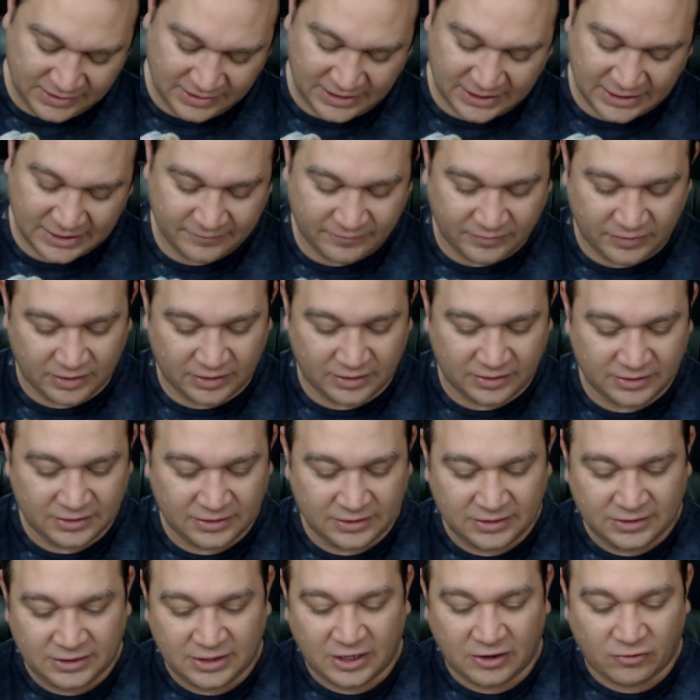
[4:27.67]
kind of
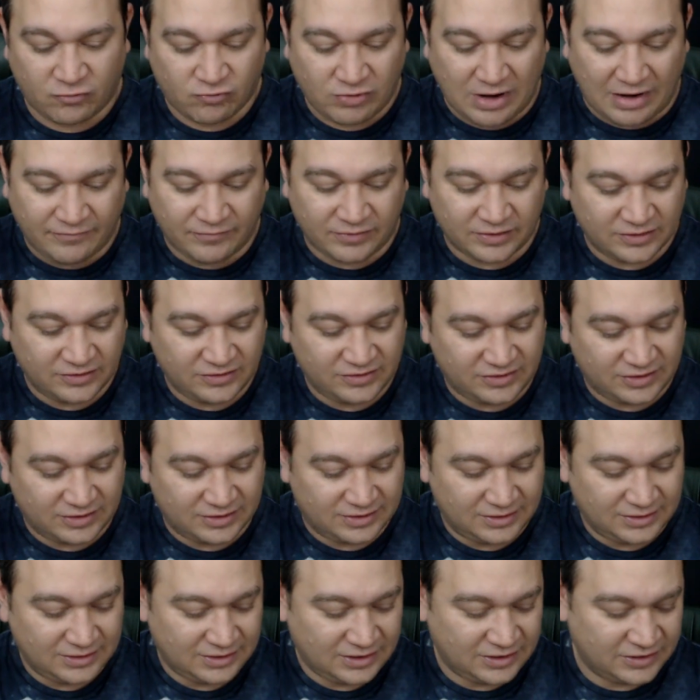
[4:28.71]
a reference
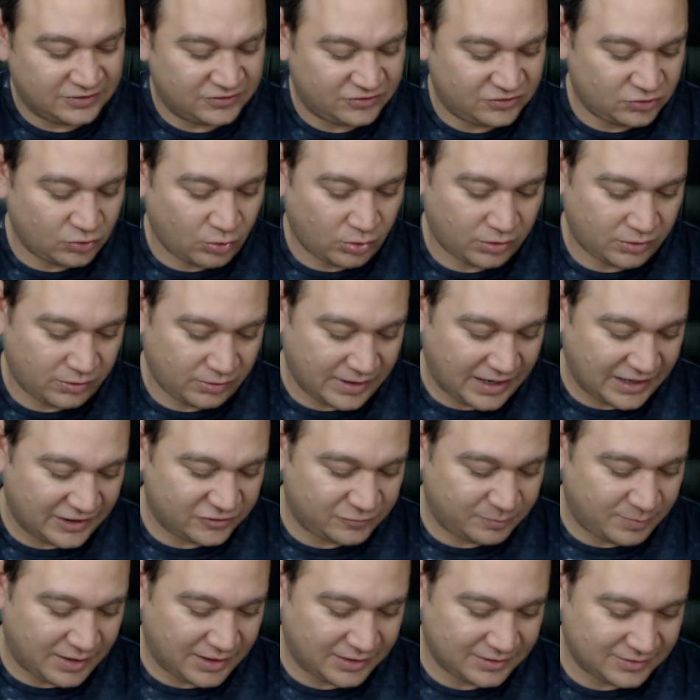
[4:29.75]
and historical
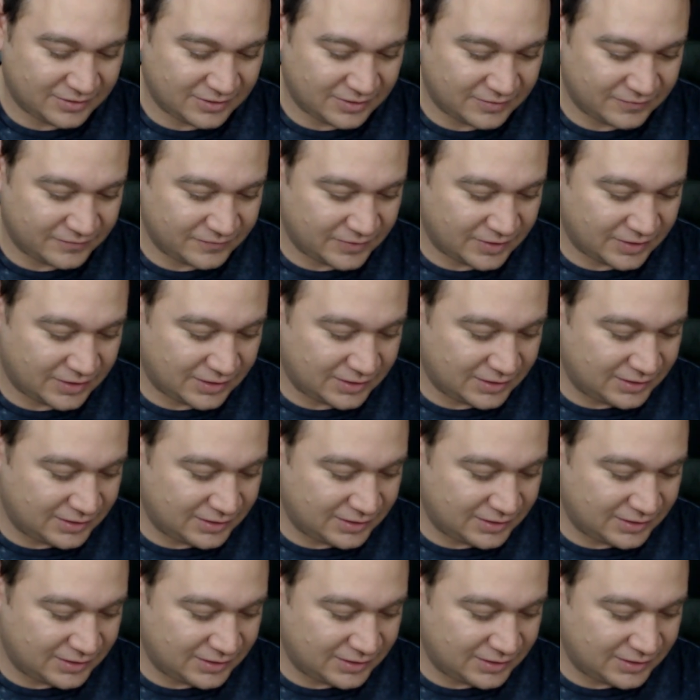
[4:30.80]
aspect of